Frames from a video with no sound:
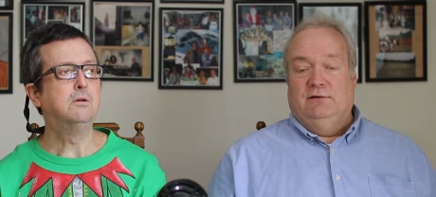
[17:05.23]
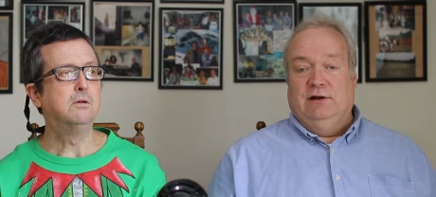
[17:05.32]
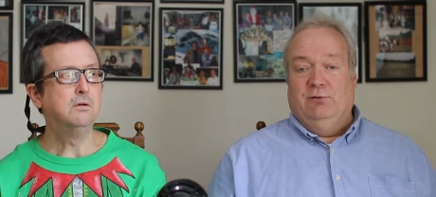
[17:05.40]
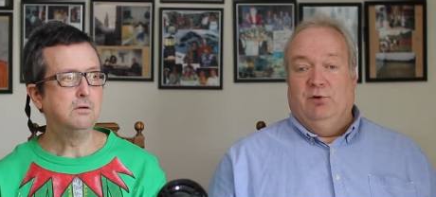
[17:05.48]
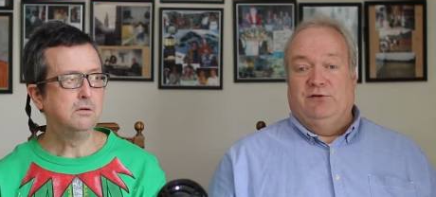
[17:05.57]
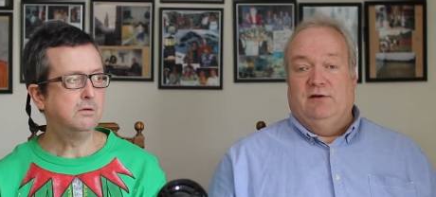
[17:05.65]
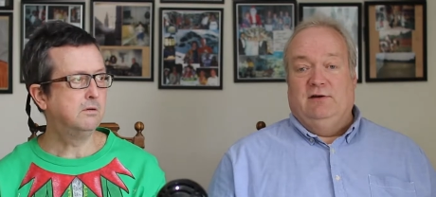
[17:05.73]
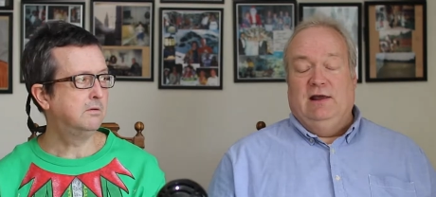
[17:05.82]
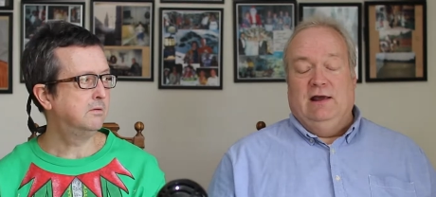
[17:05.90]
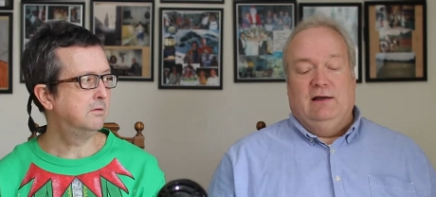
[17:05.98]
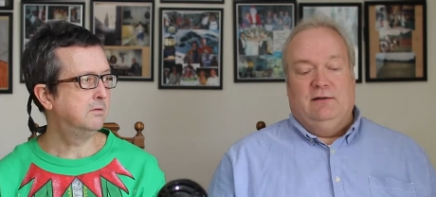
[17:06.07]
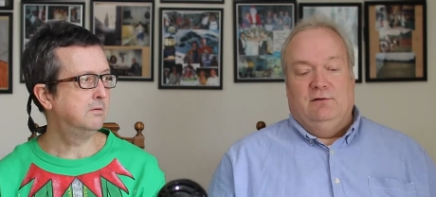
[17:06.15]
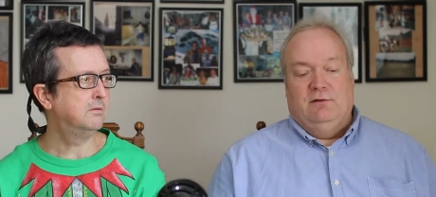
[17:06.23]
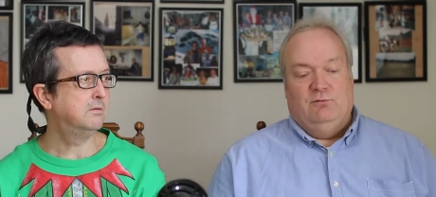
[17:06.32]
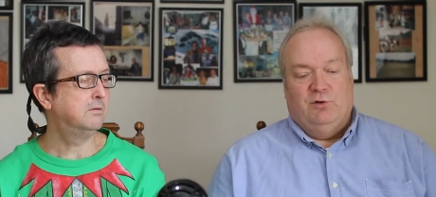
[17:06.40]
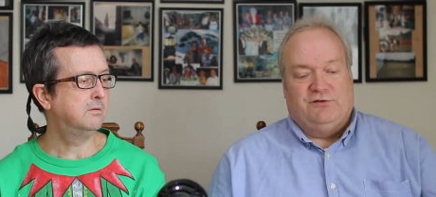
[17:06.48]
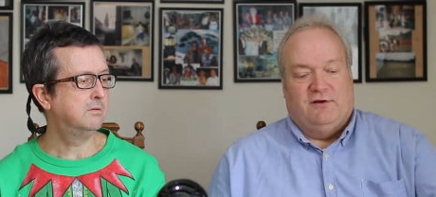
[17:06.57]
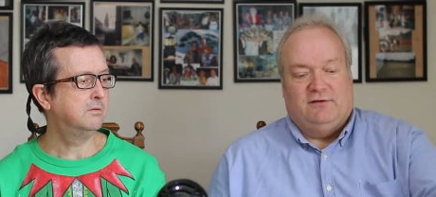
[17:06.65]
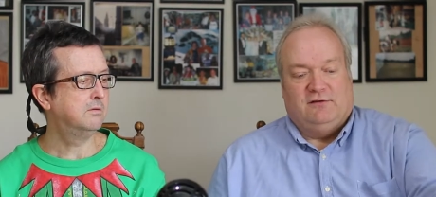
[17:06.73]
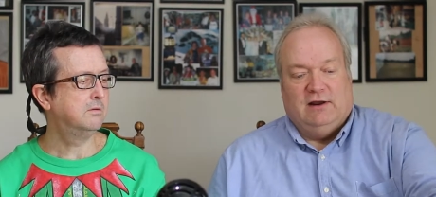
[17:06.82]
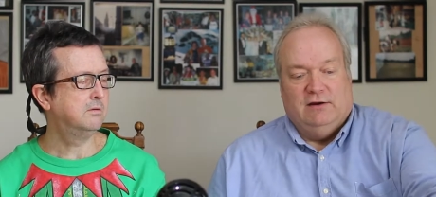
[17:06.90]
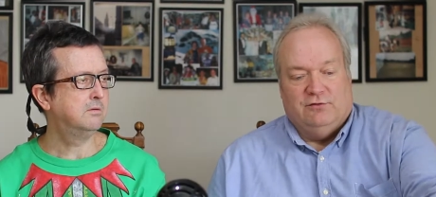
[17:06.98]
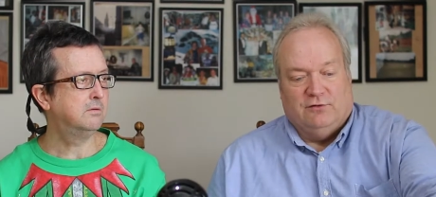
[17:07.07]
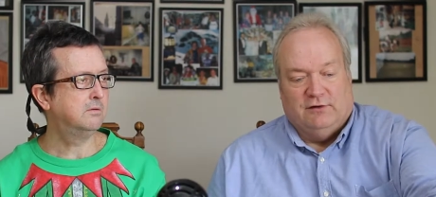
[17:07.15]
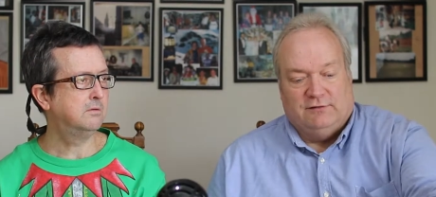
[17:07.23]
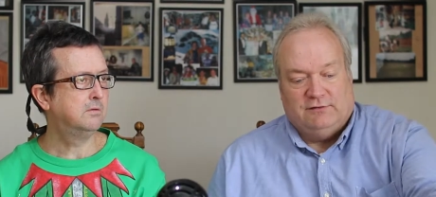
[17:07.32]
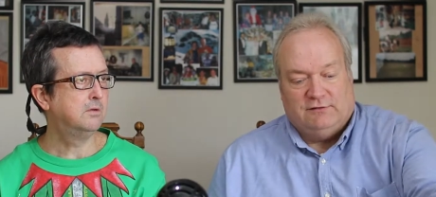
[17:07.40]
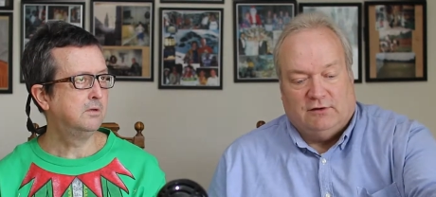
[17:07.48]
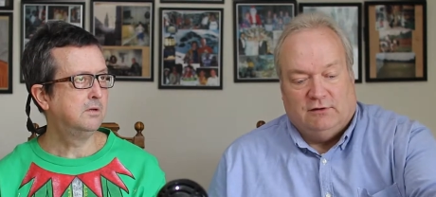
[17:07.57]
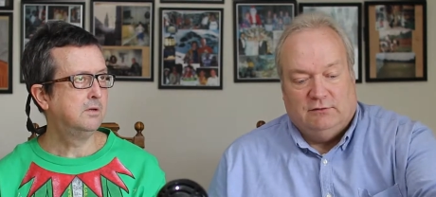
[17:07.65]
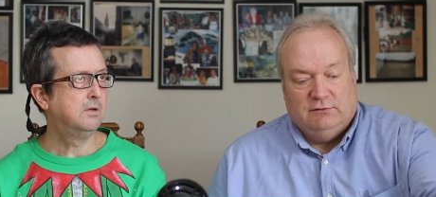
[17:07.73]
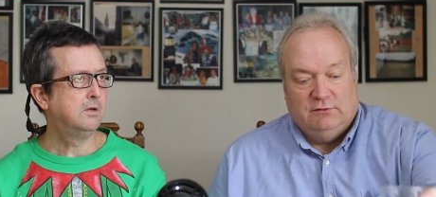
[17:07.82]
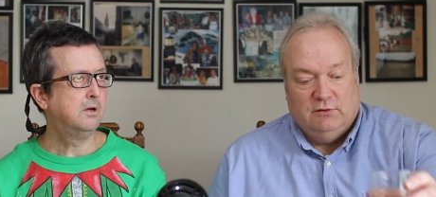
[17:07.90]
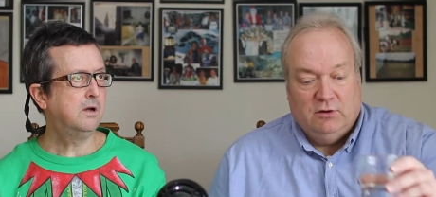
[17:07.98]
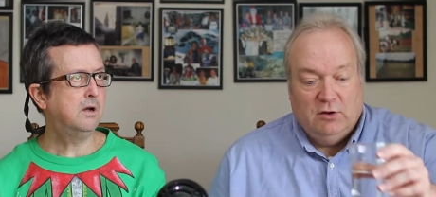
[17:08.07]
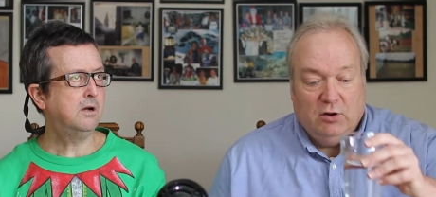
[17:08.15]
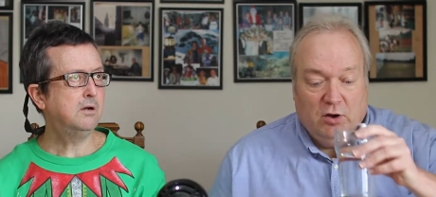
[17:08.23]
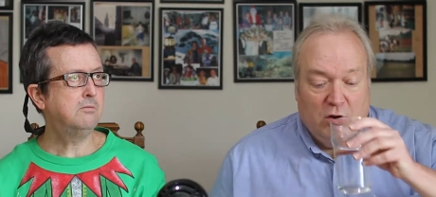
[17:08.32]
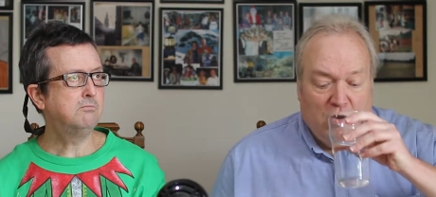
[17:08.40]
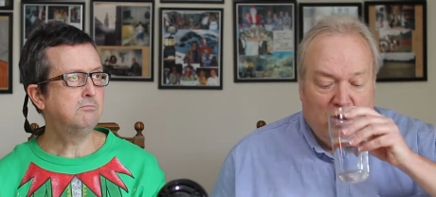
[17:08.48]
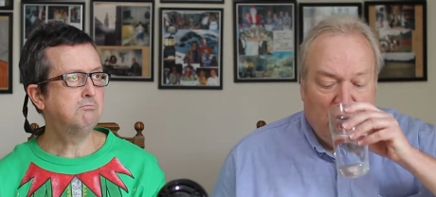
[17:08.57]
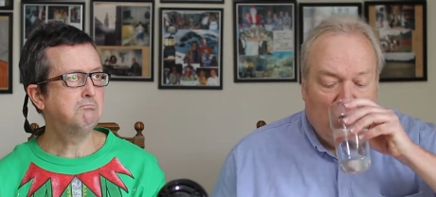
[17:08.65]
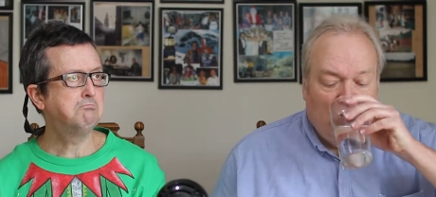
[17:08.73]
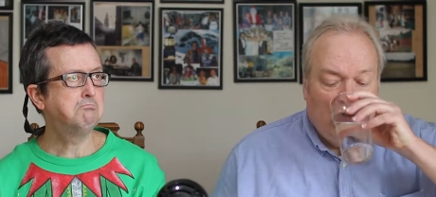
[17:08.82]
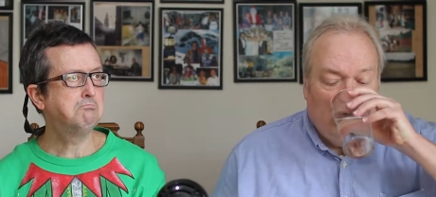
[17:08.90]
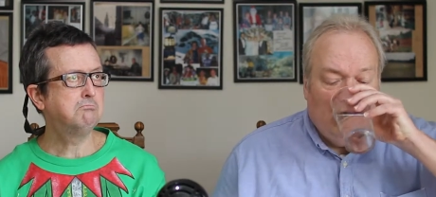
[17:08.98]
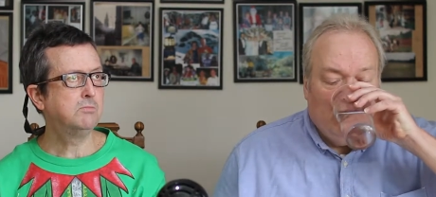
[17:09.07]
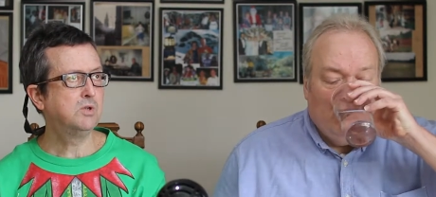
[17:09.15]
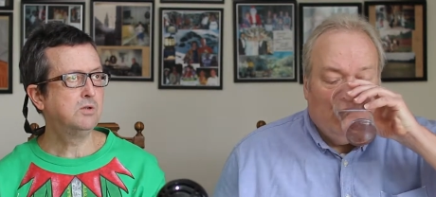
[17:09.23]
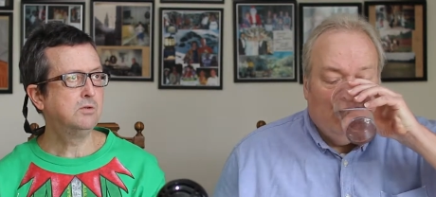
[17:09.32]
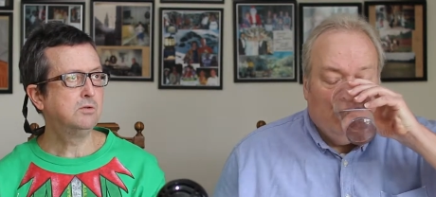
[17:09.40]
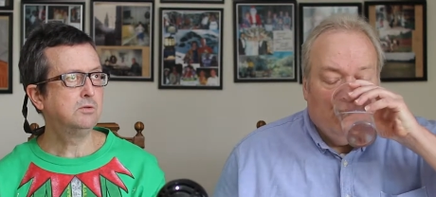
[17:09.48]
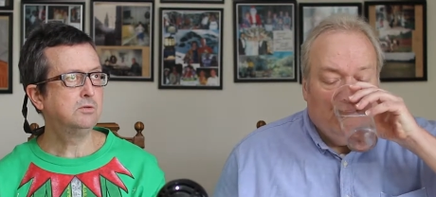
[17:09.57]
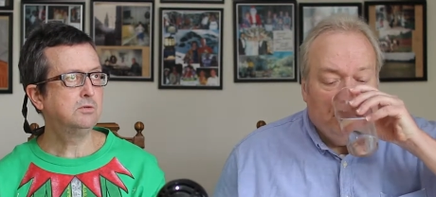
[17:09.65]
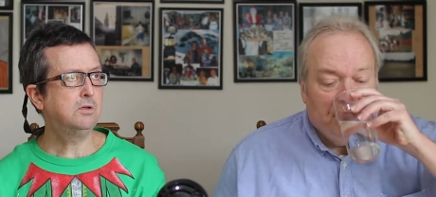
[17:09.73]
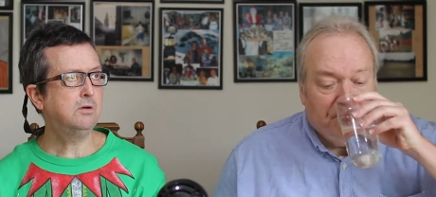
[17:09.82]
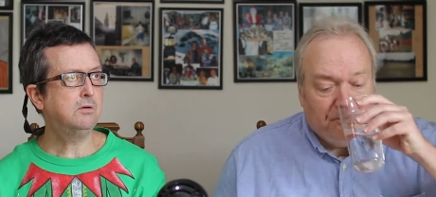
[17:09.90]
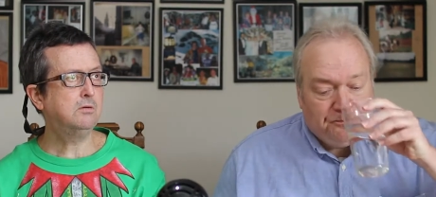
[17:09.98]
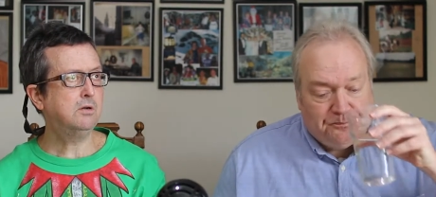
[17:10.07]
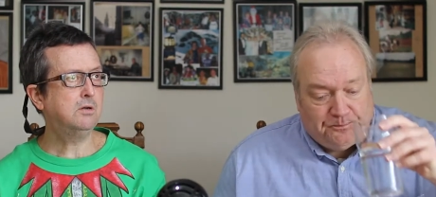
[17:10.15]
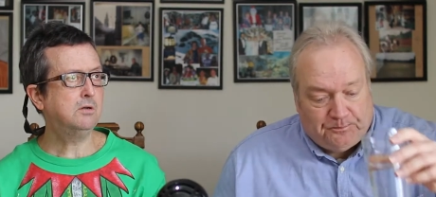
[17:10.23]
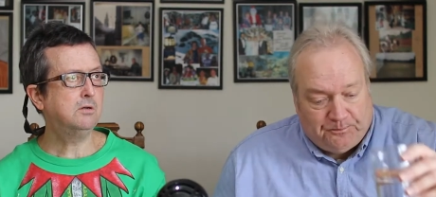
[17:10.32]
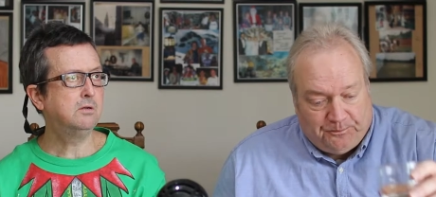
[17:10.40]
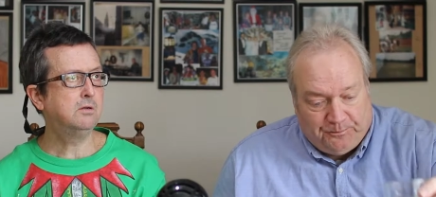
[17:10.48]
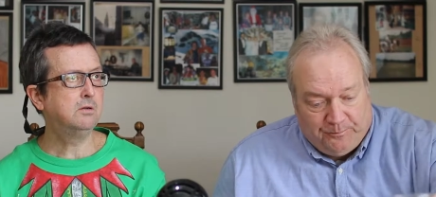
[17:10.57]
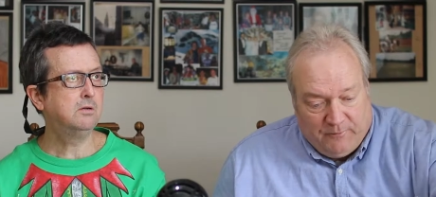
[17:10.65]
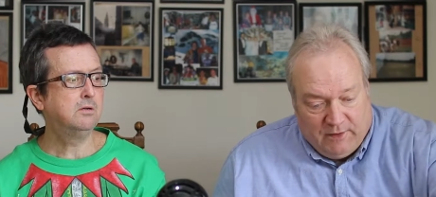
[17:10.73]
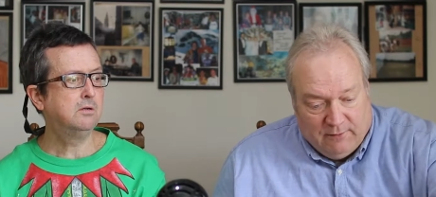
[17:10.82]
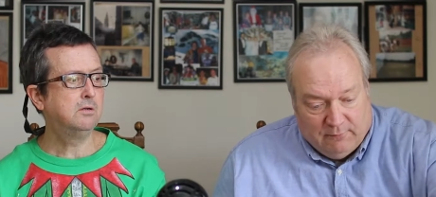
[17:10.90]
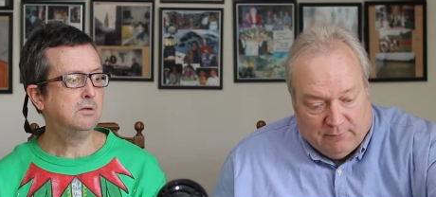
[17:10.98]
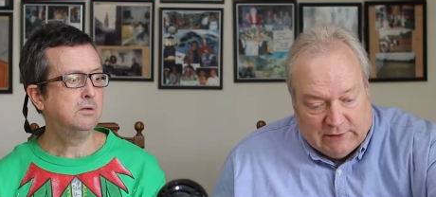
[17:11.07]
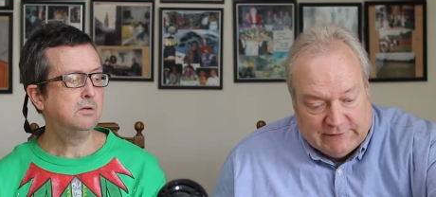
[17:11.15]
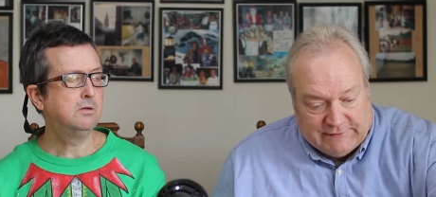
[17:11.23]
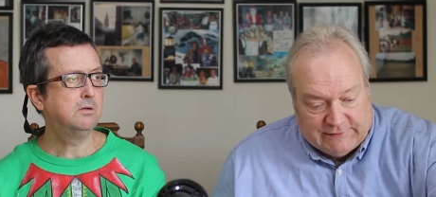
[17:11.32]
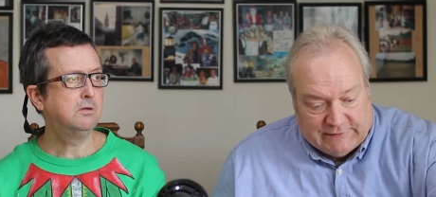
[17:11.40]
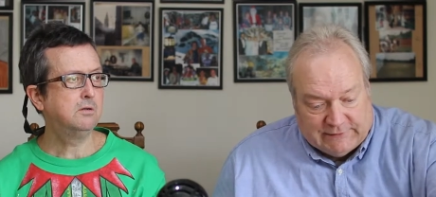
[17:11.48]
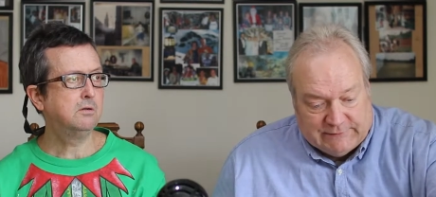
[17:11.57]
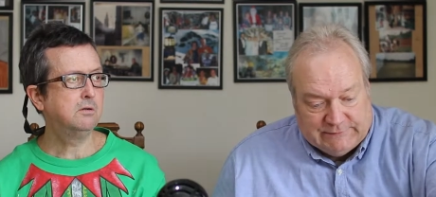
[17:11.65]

Speaker 1: and it wasn't yeah the wasn't as dangerous so um, so uh, but uh,